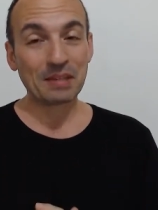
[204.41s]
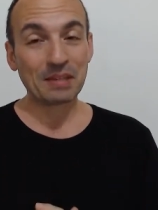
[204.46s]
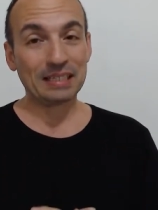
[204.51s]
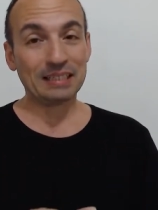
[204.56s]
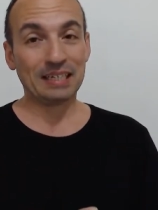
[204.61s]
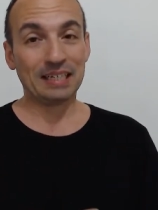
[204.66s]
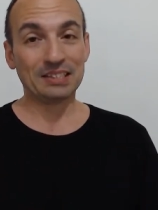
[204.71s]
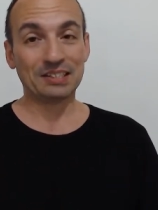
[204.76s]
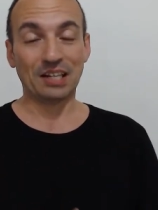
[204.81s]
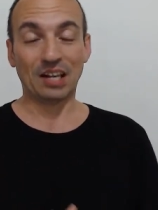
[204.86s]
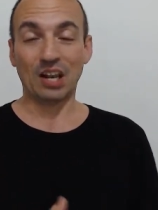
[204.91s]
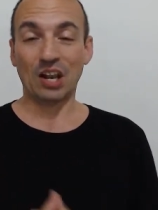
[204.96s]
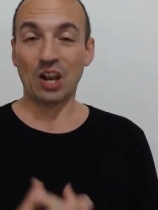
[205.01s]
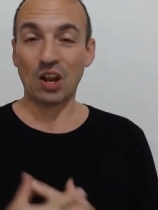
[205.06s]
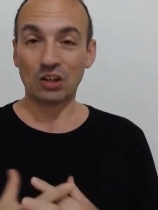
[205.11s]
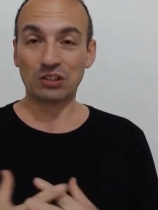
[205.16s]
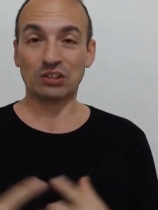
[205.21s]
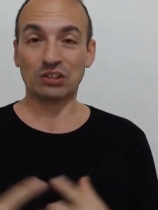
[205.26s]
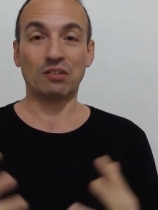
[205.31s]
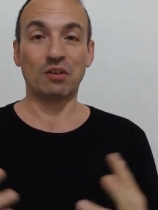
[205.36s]
There is a
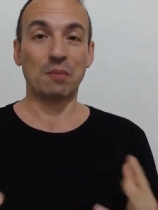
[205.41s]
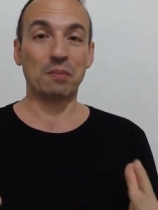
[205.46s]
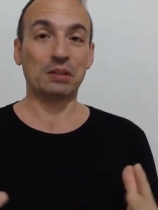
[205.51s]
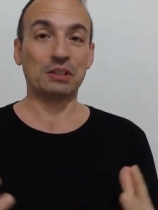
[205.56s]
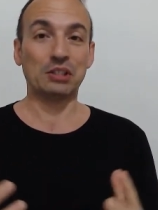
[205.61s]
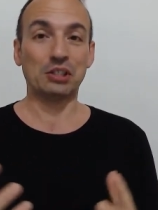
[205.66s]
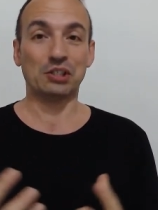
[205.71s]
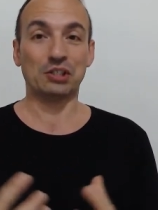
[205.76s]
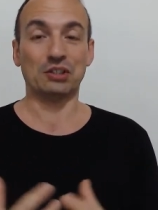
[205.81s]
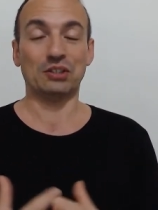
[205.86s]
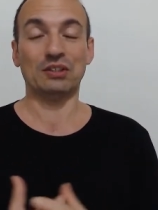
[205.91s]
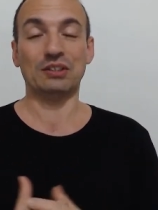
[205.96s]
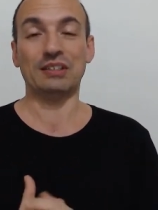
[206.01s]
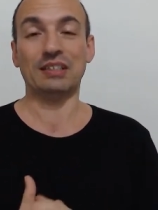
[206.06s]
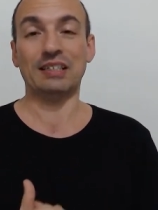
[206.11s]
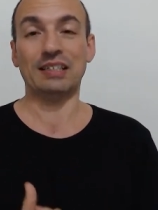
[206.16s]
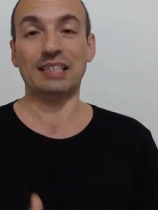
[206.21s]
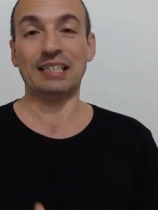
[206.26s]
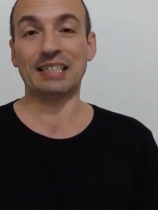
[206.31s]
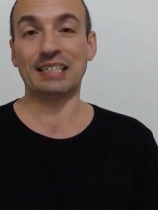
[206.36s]
lot of competition on
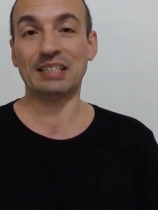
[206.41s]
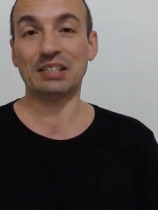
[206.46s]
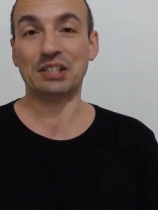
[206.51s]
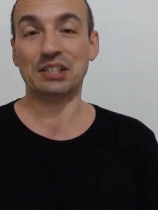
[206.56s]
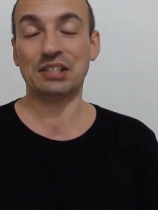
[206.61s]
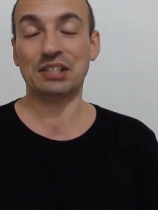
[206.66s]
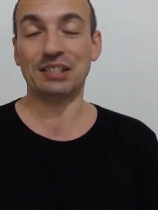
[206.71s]
the English,